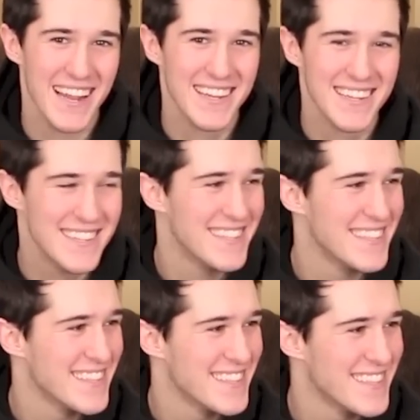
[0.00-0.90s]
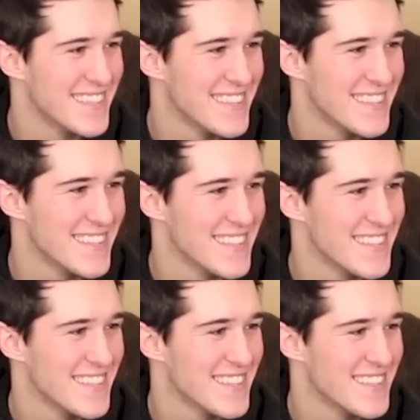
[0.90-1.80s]

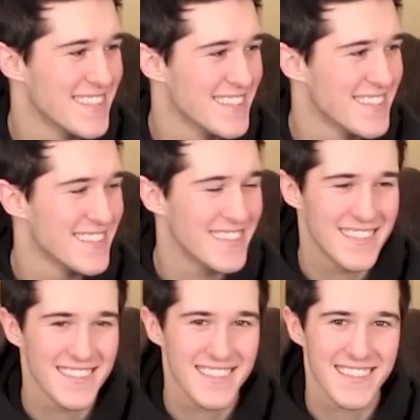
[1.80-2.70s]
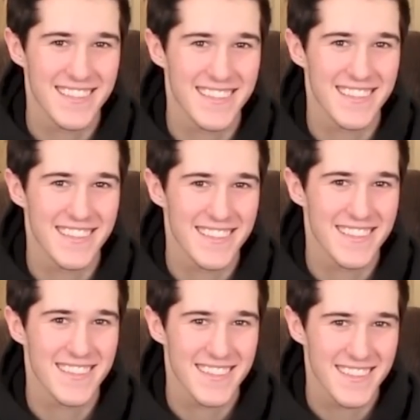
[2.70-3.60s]

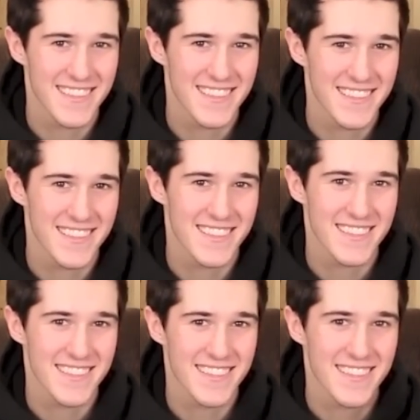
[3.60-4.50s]
The person shown says nothing.